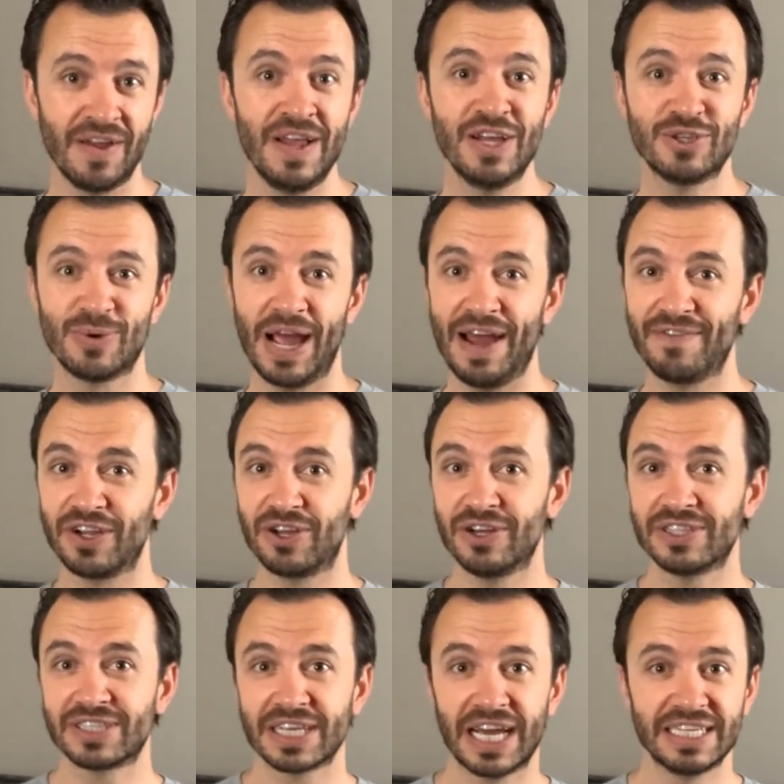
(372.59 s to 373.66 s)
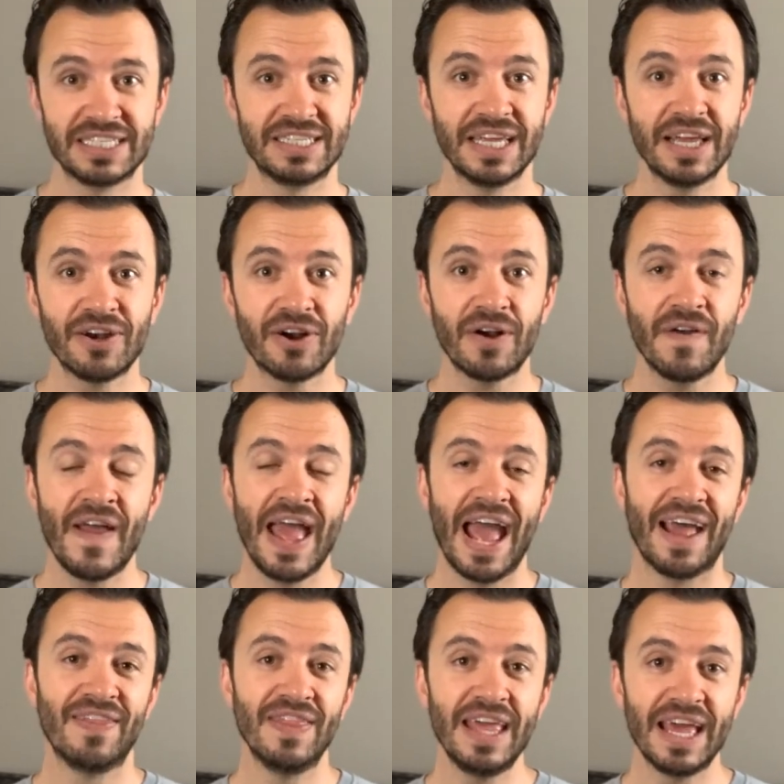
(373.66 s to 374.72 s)
So I have a good sized dinner
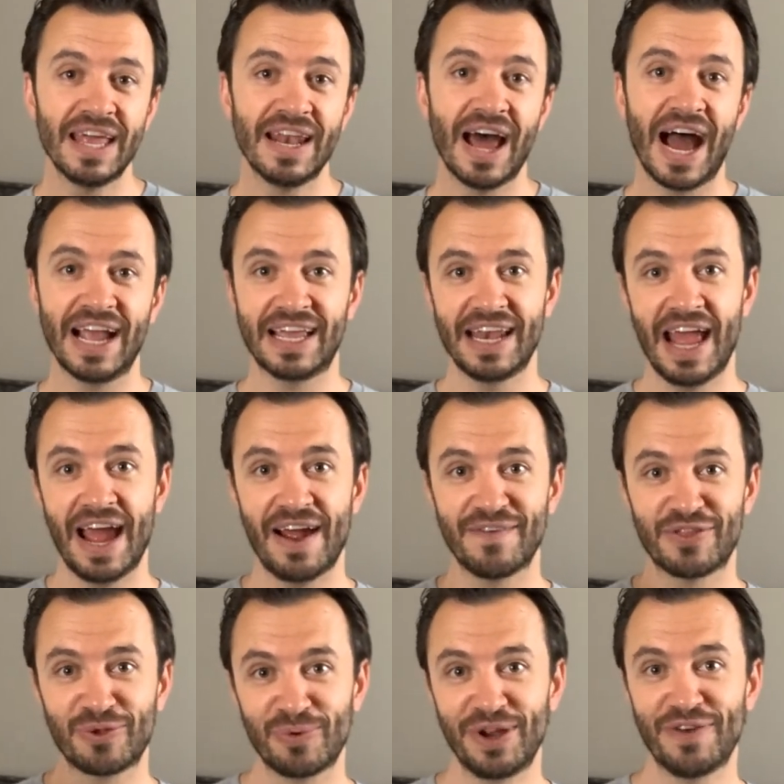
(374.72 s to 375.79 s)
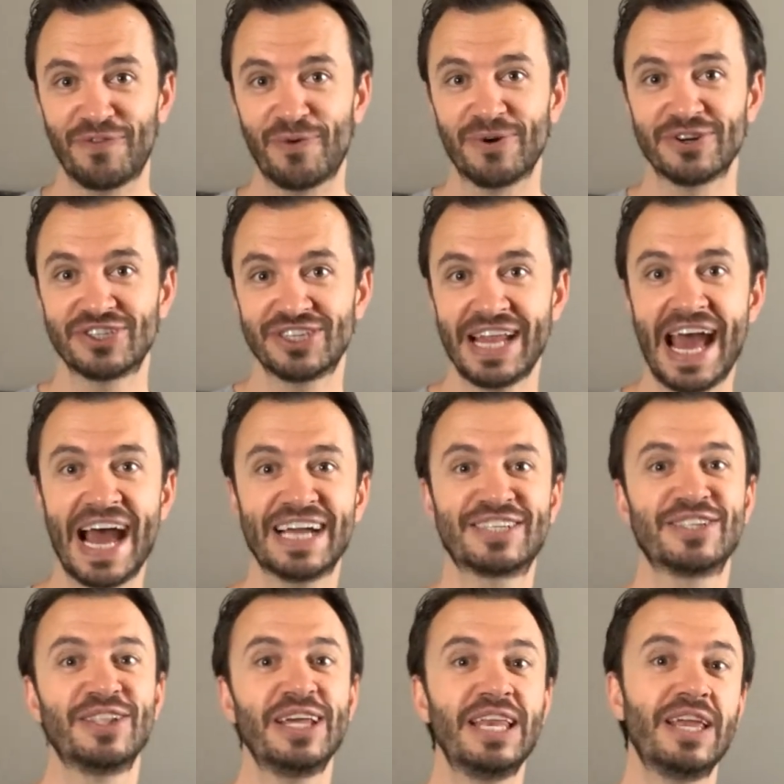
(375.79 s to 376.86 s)
and then I can have 3 or 4 snacks
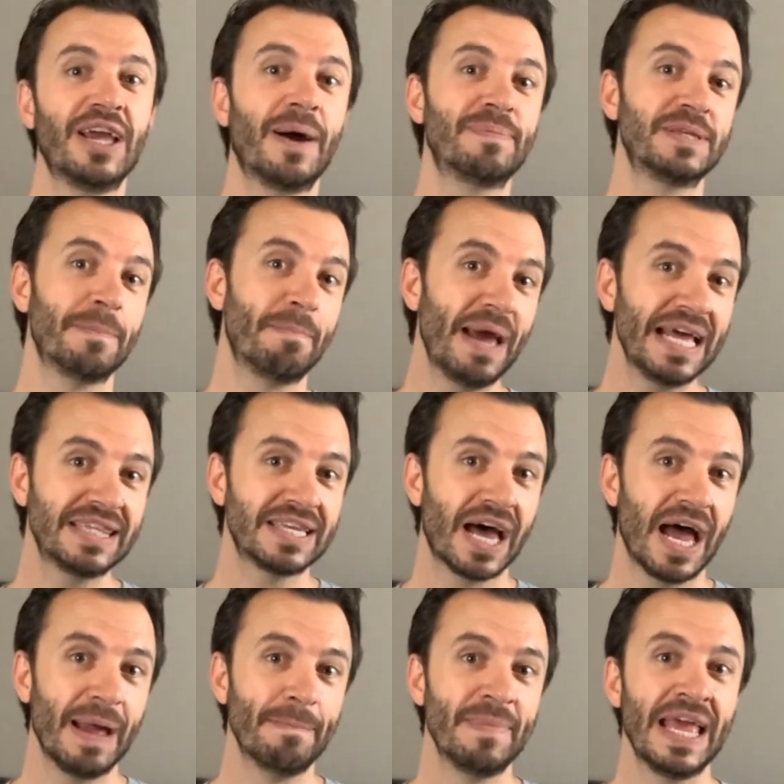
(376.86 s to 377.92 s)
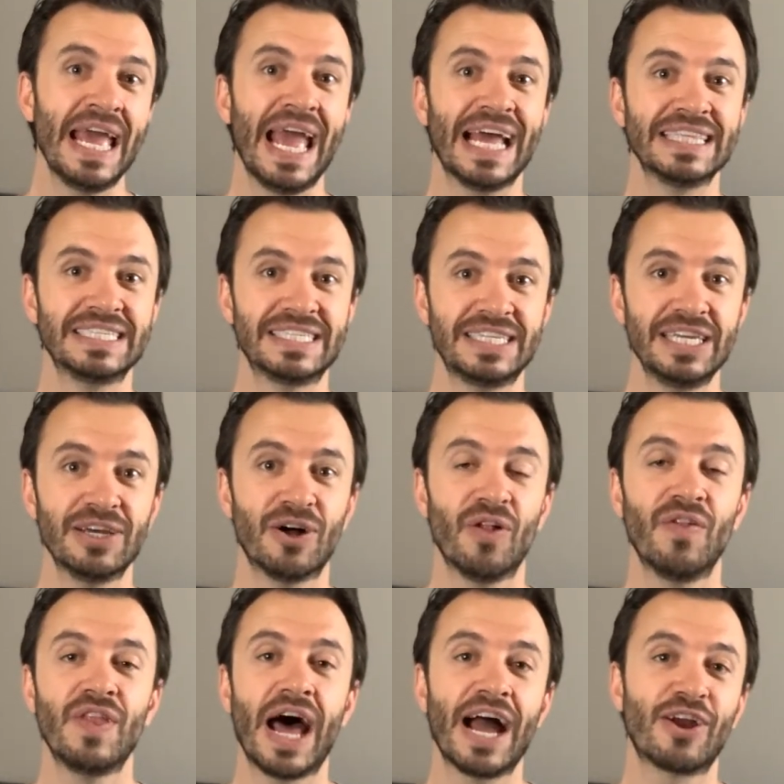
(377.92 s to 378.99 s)
leading up to bedtime and still
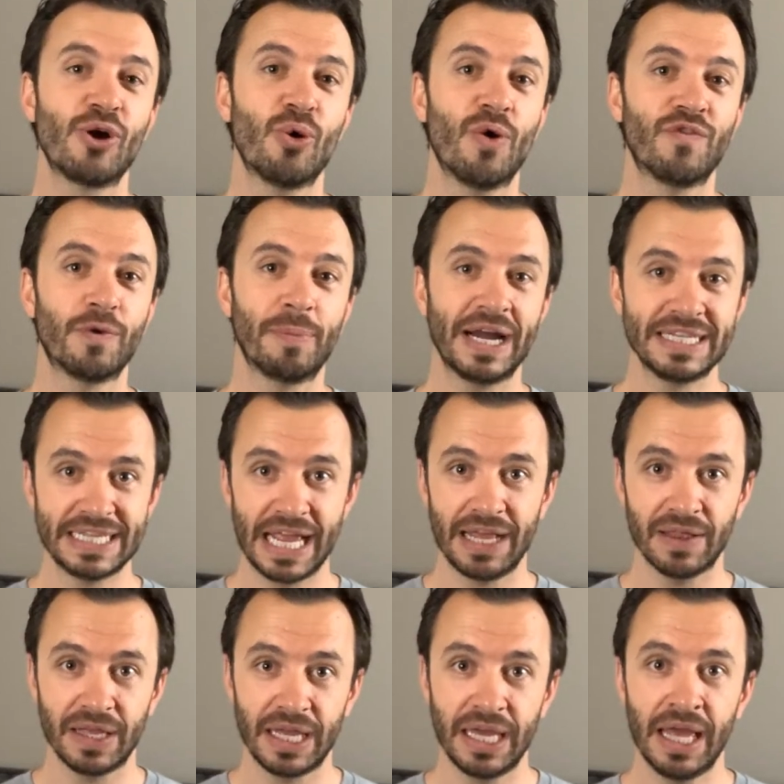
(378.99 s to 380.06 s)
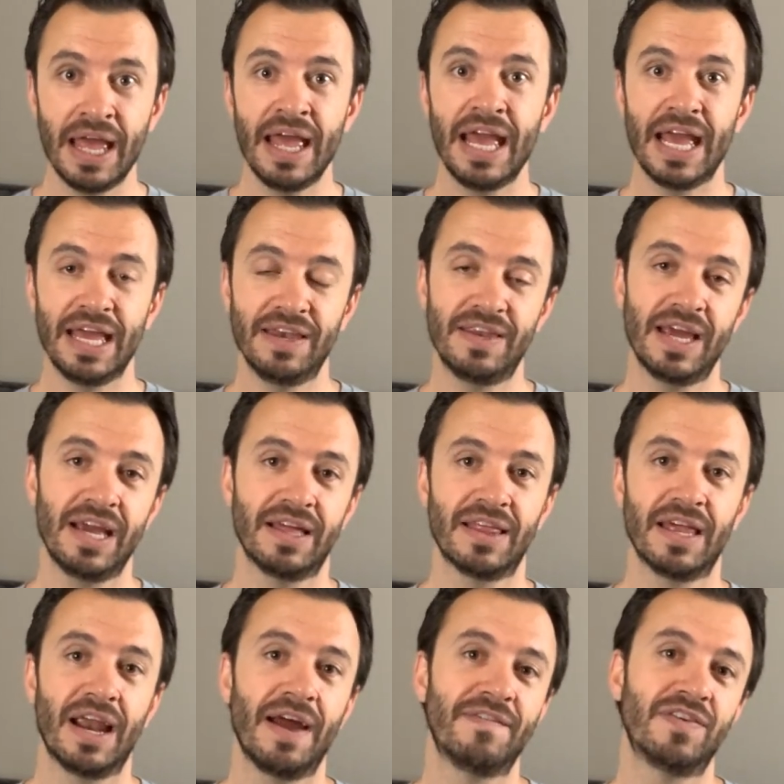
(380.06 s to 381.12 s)
not go over my daily intake that
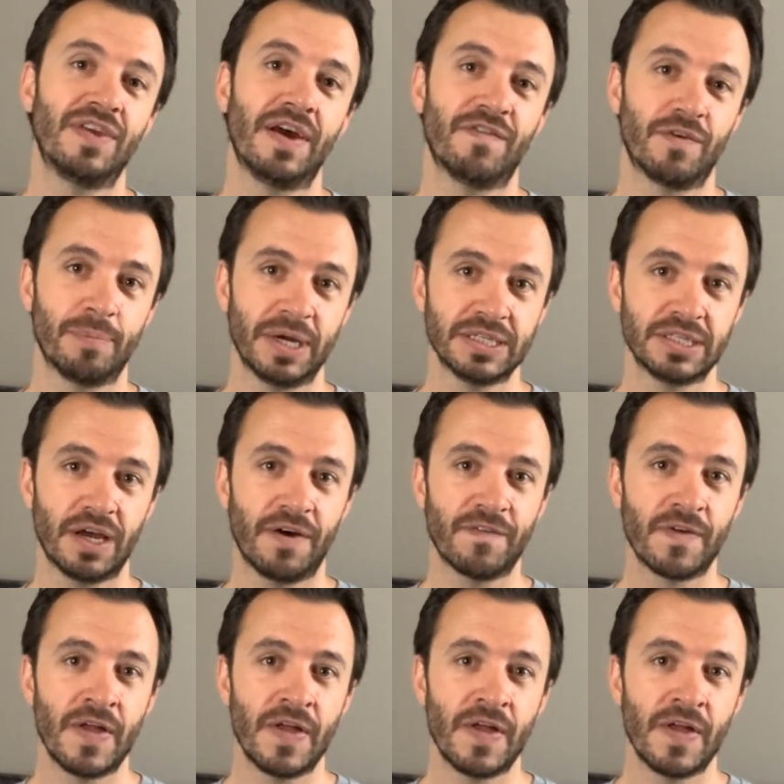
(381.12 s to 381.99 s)
I've set for myself.